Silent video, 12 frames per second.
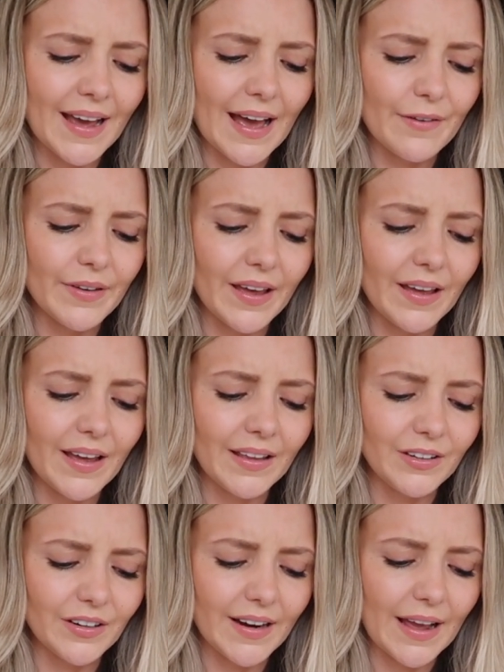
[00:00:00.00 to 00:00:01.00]
have it
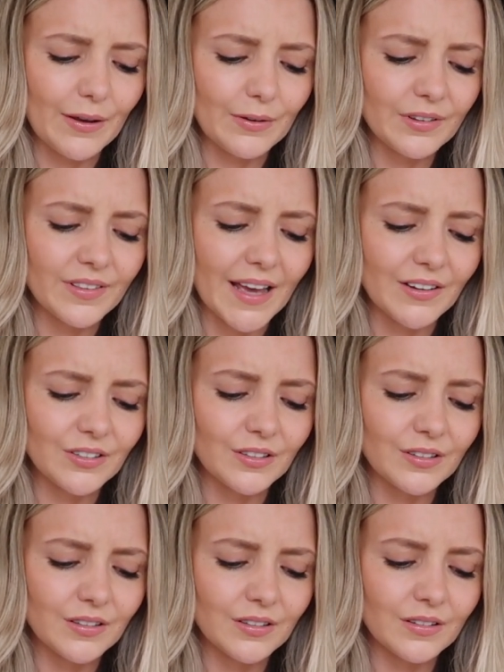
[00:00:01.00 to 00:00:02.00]
in your house. That
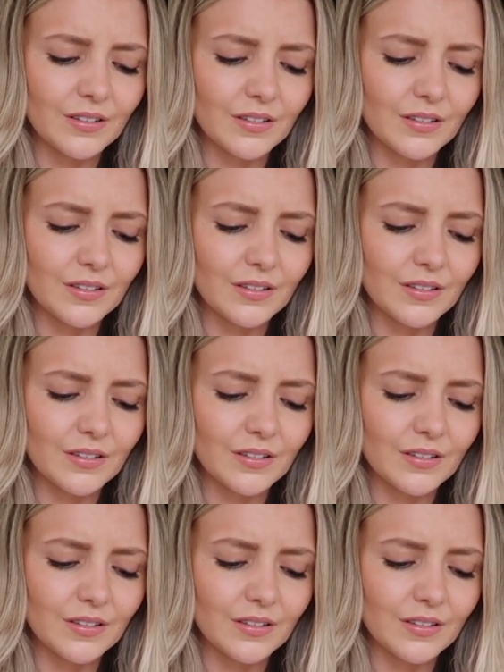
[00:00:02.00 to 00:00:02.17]
just,